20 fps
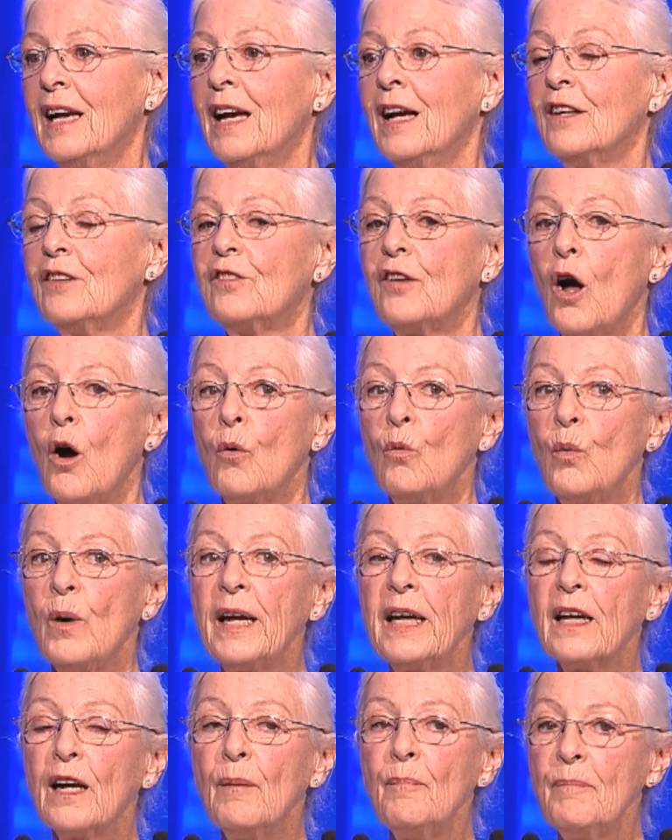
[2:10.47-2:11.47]
So we
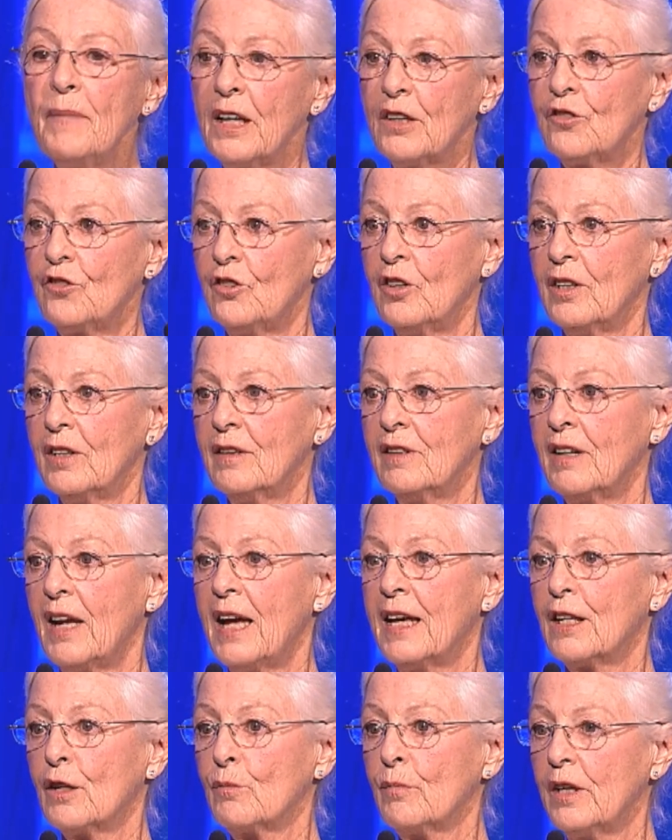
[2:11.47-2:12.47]
commissioned
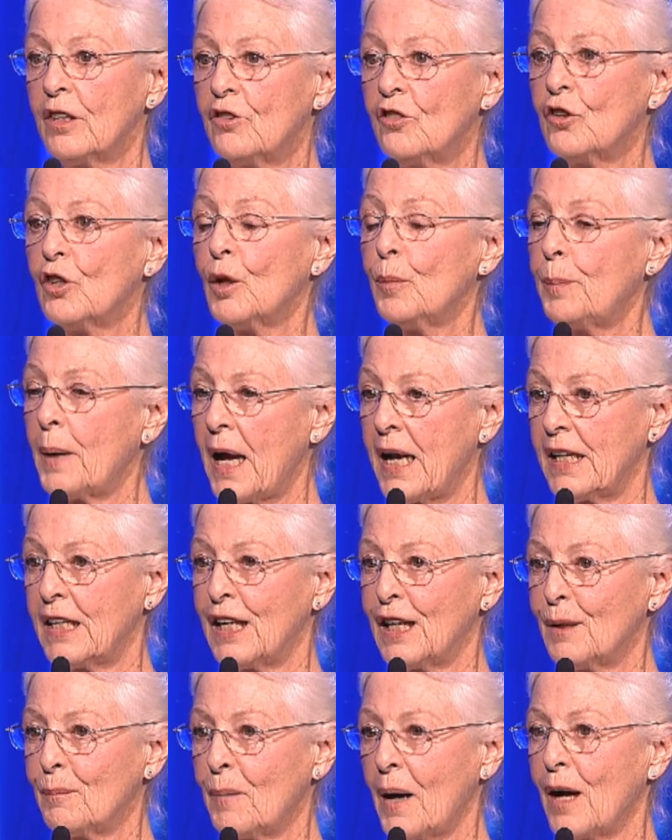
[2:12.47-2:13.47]
an original
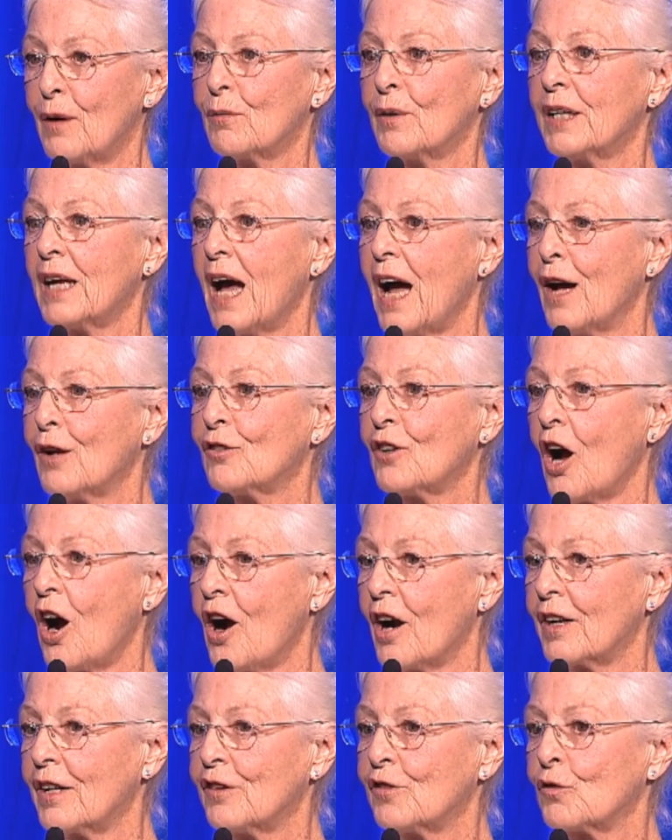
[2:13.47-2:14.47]
painting by renowned
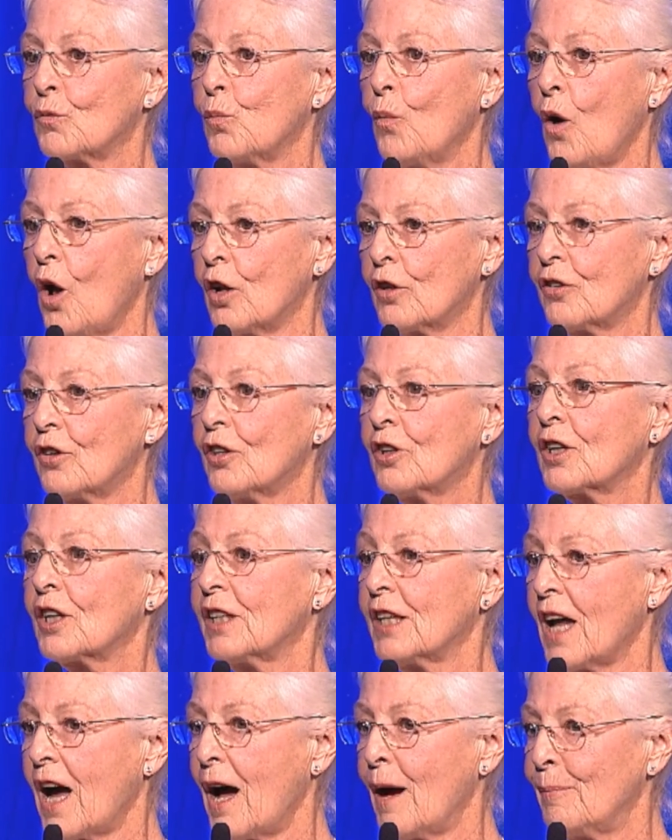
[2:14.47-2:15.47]
artist Walter
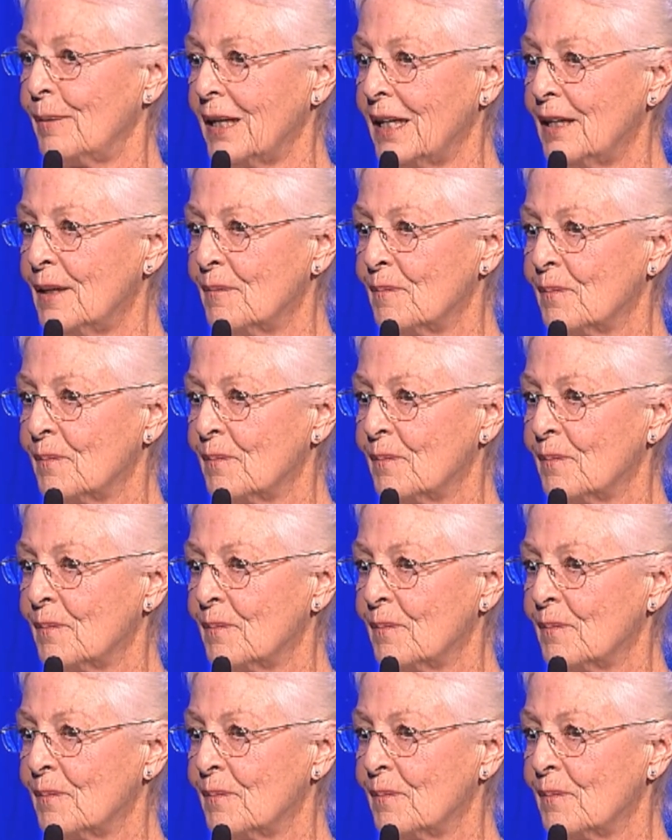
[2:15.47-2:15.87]
Knabe,